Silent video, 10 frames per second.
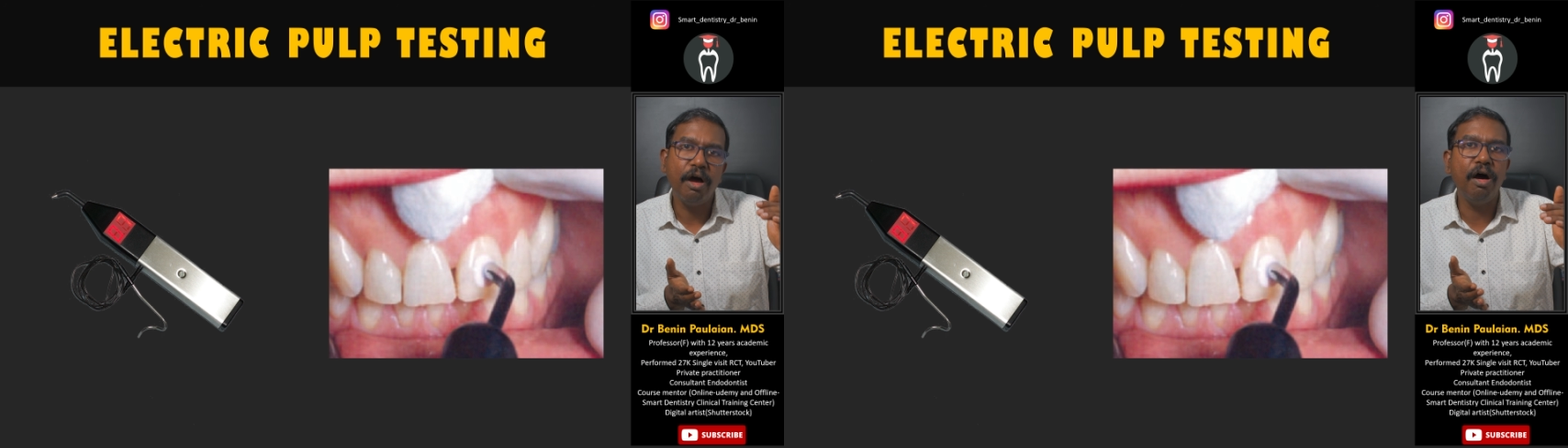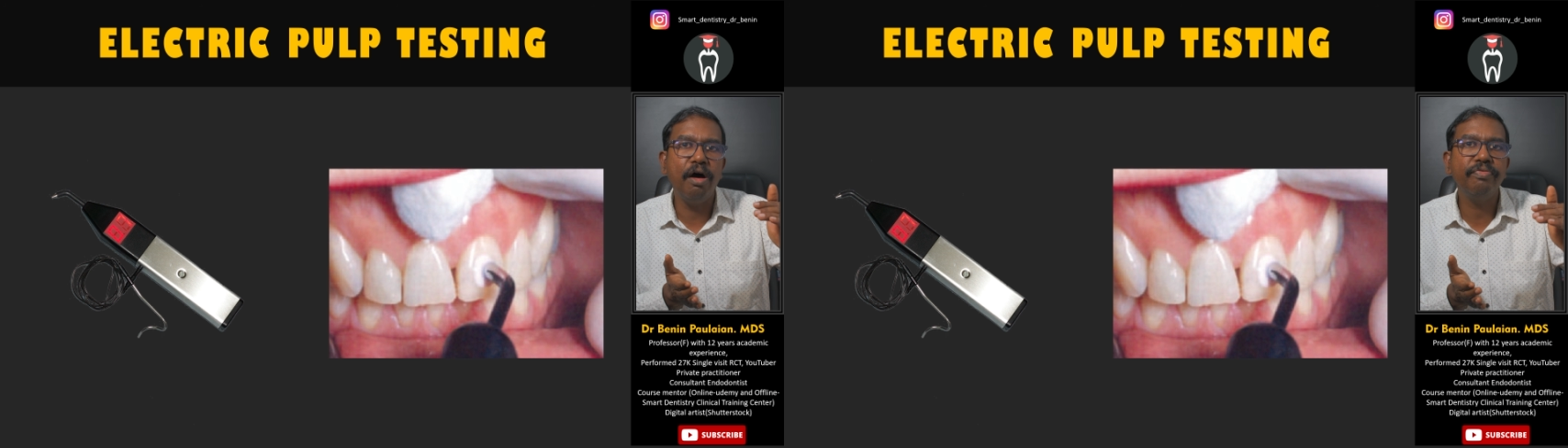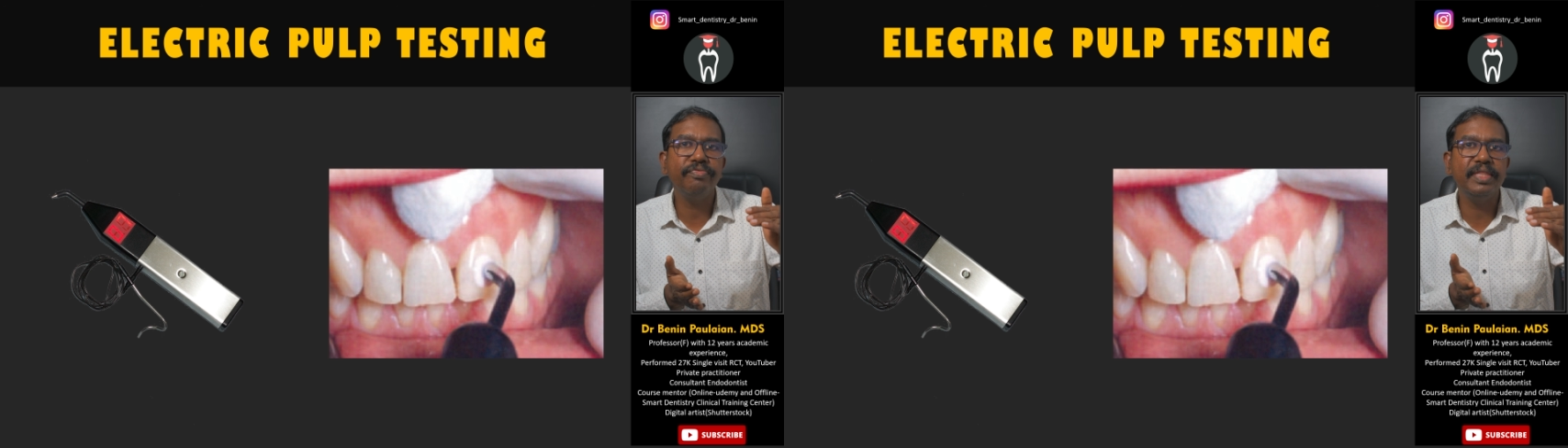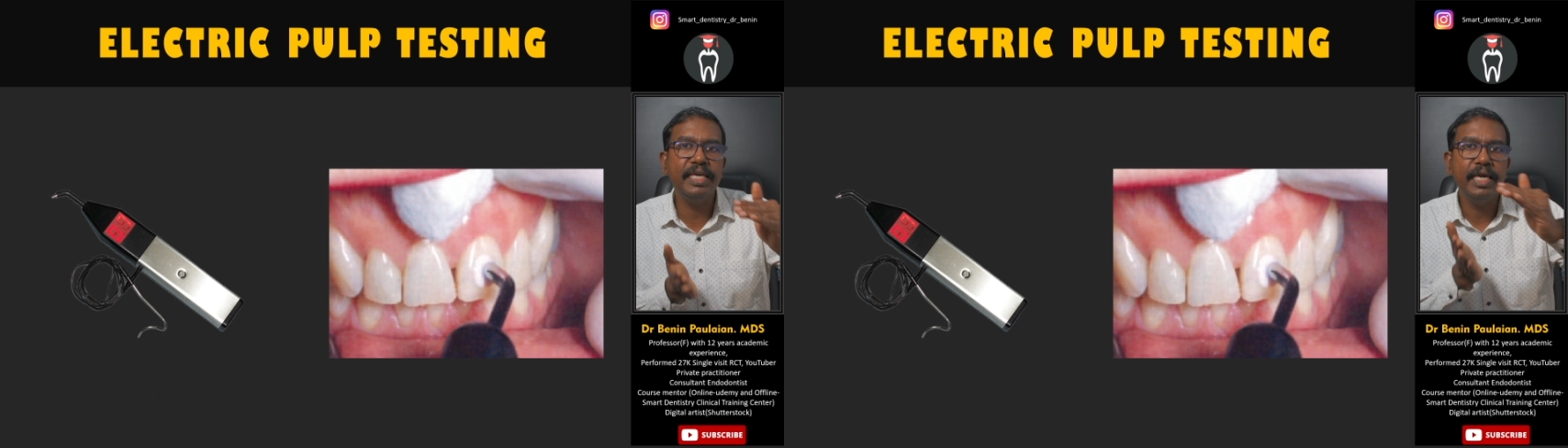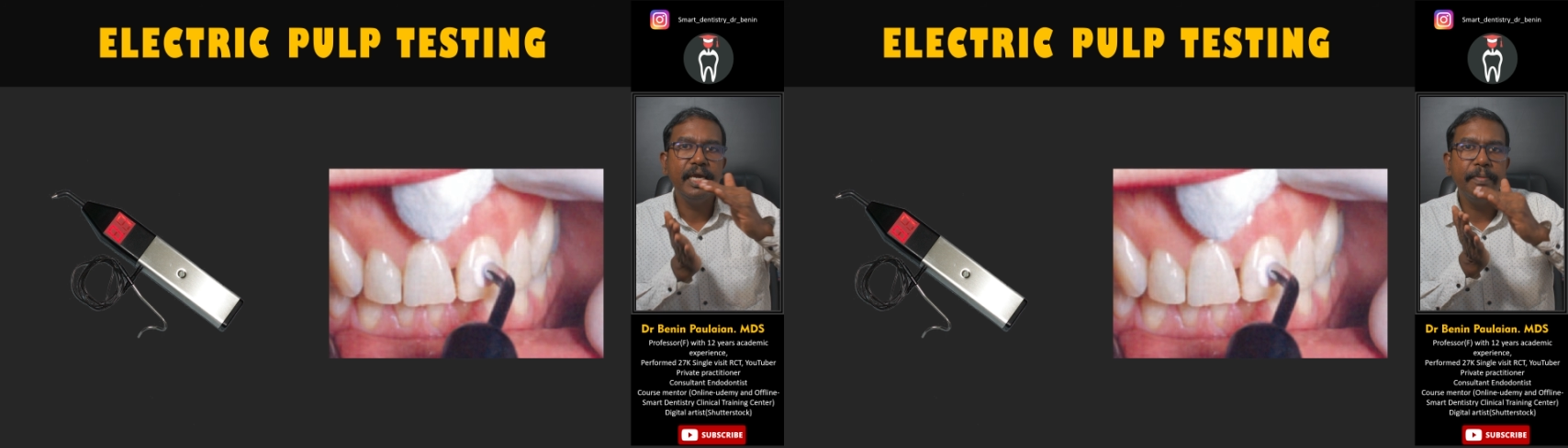of
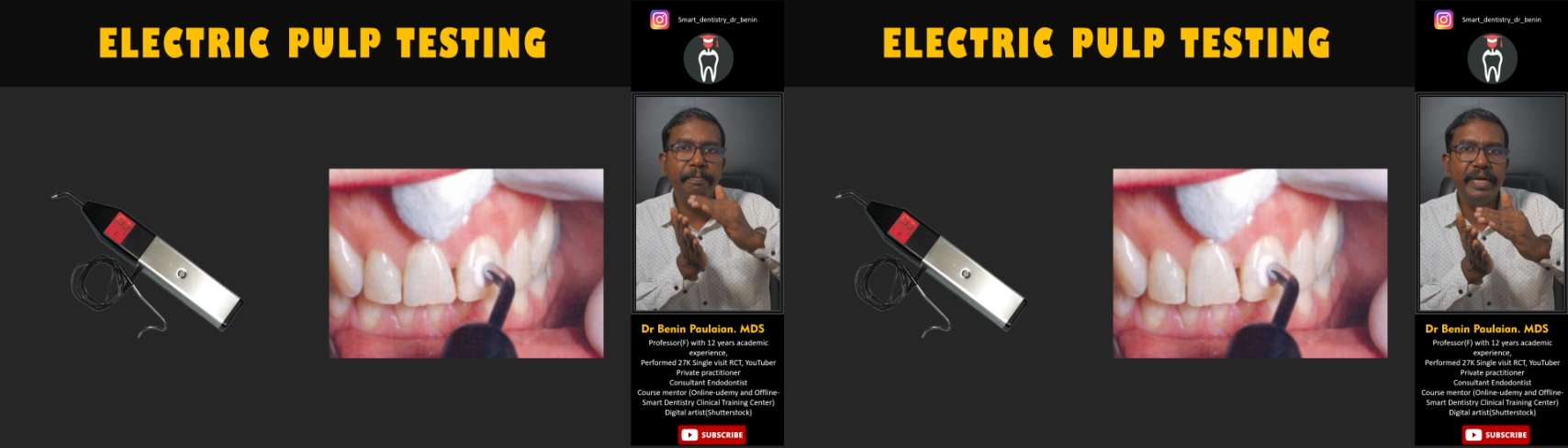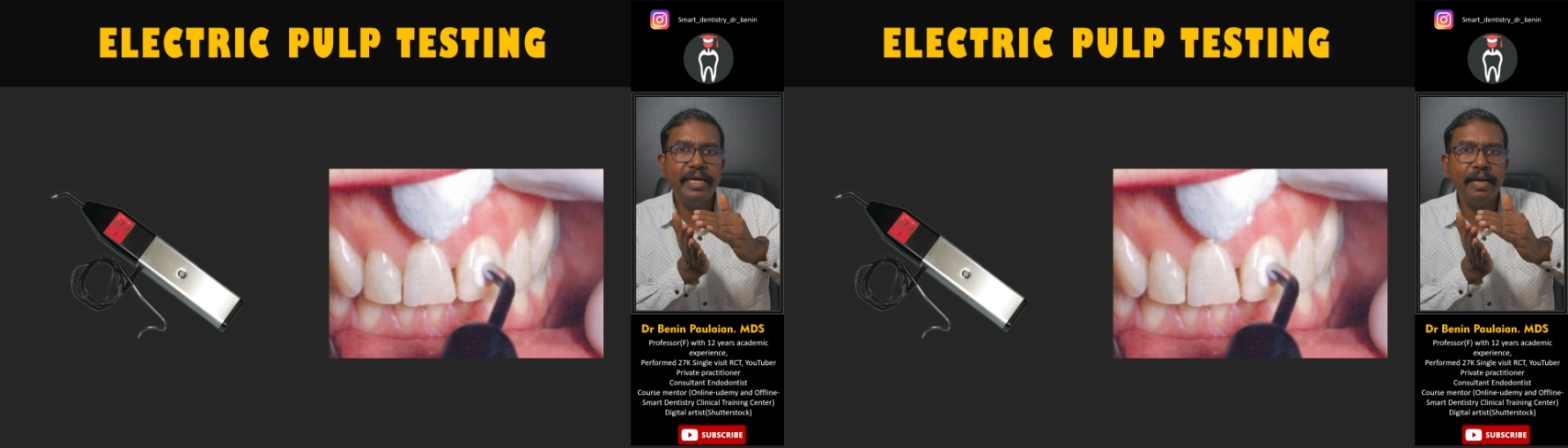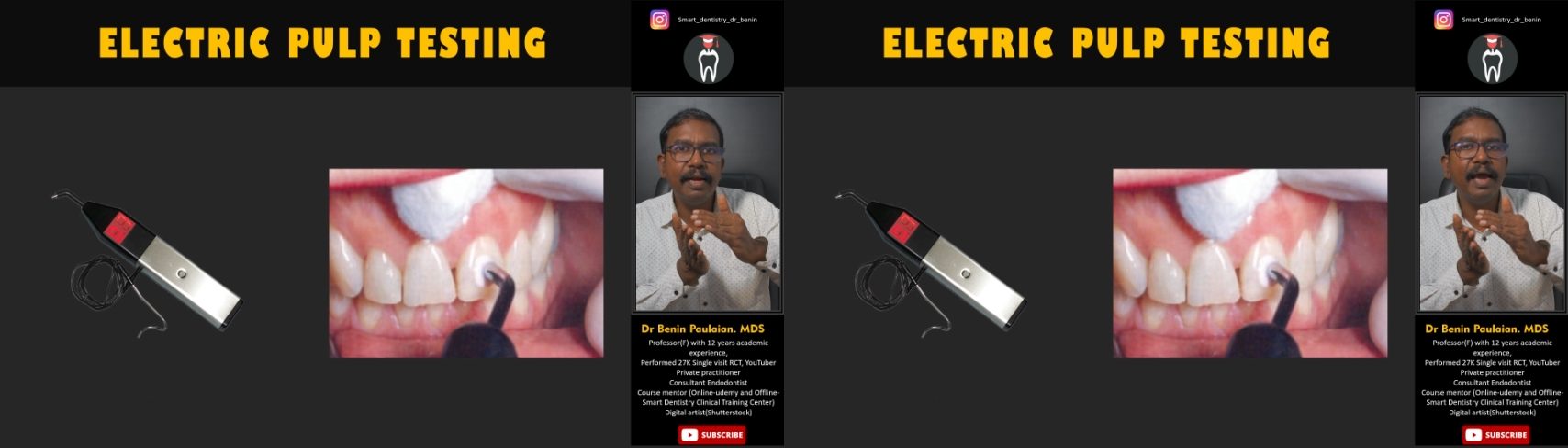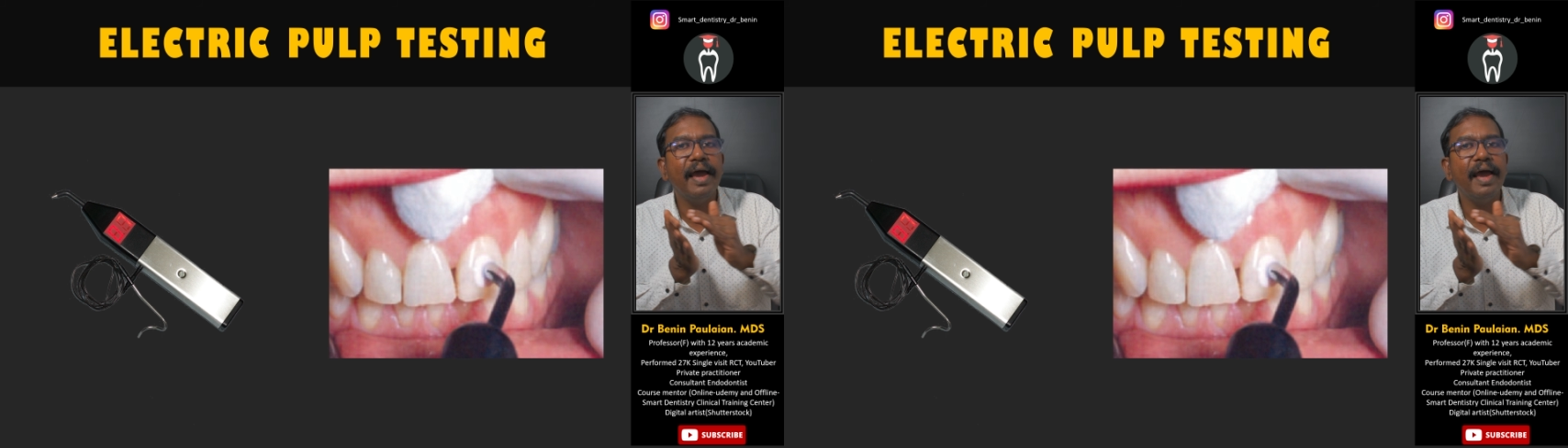the middle